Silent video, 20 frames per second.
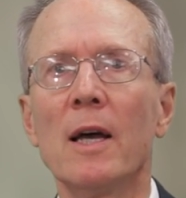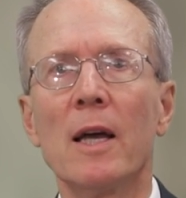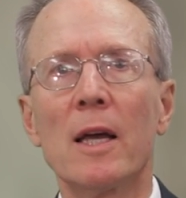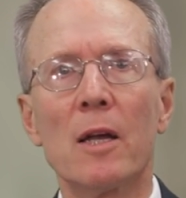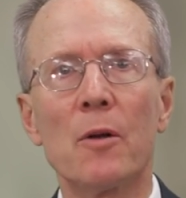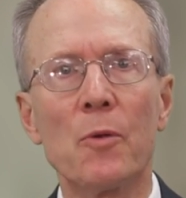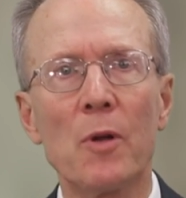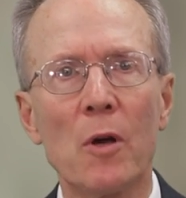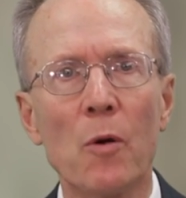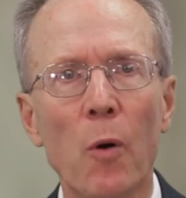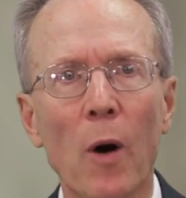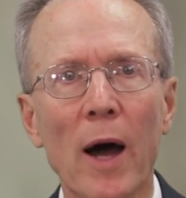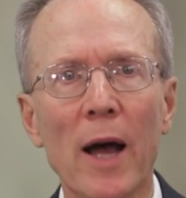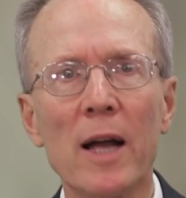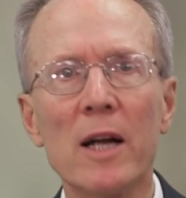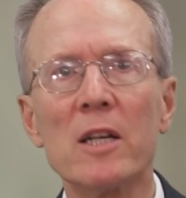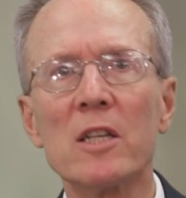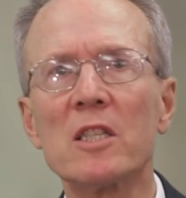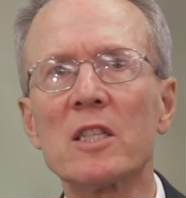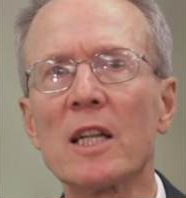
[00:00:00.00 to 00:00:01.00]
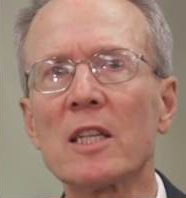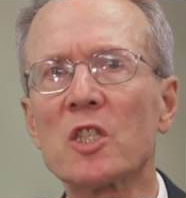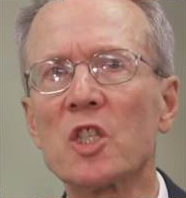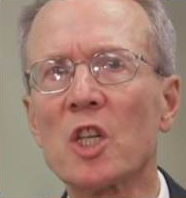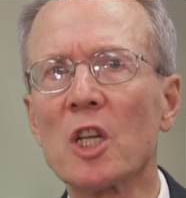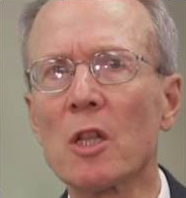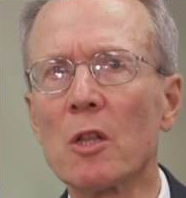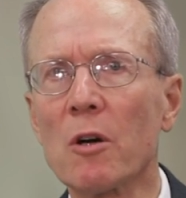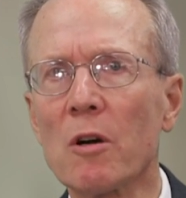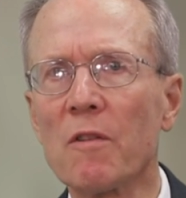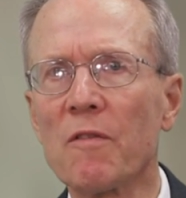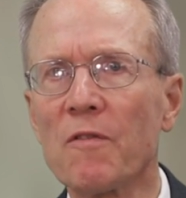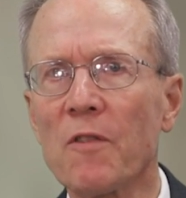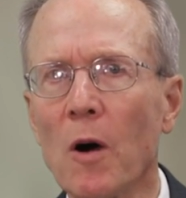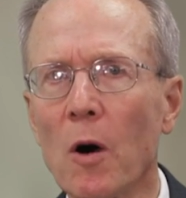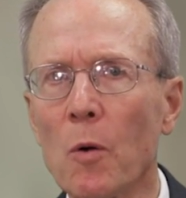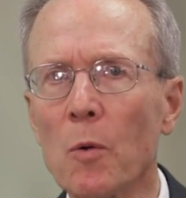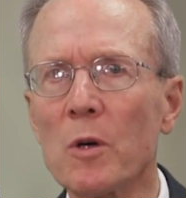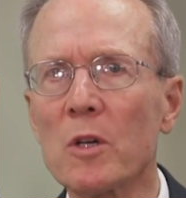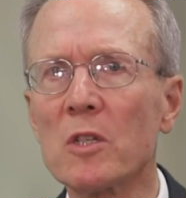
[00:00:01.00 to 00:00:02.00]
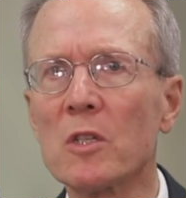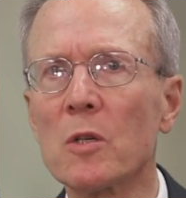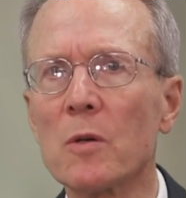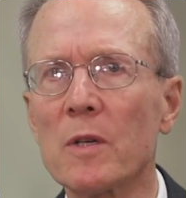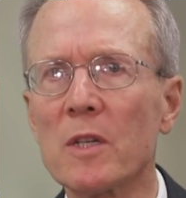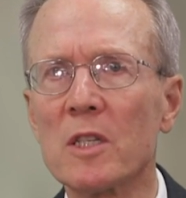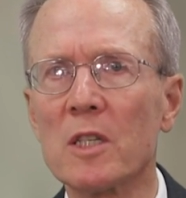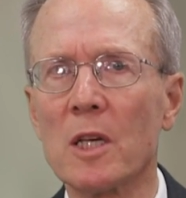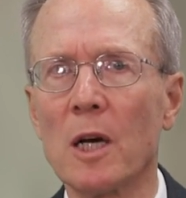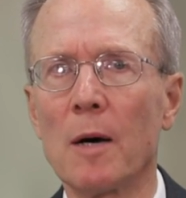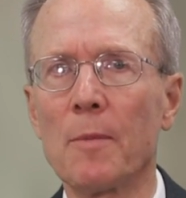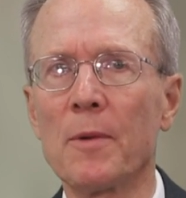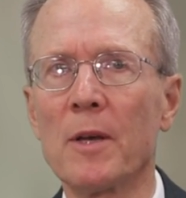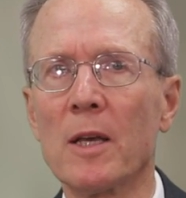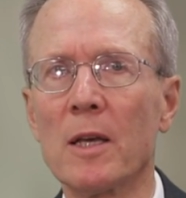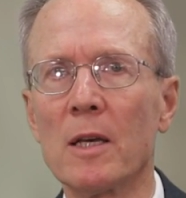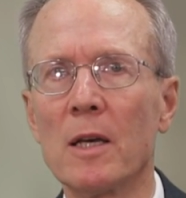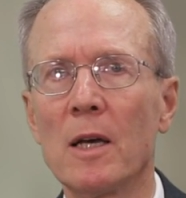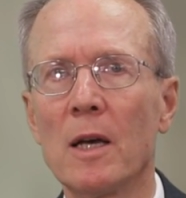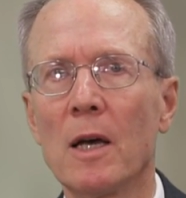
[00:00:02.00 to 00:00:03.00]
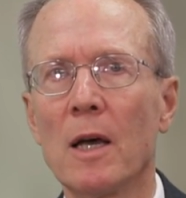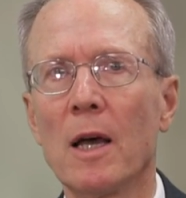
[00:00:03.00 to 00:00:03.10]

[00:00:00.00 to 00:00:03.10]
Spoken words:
It requires that she look forward to his coming